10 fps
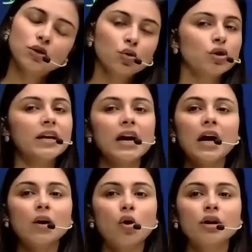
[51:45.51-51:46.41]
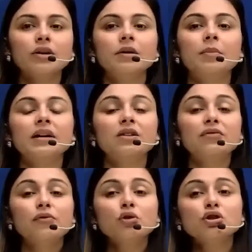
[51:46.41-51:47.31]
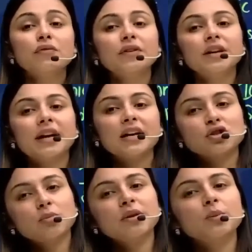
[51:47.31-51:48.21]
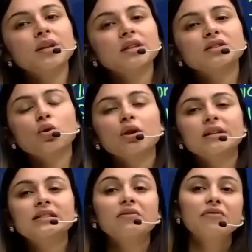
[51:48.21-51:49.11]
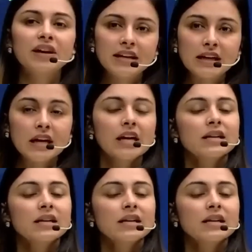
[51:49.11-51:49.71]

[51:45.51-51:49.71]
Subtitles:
though they are ordered, but the force of interaction between the solids vary.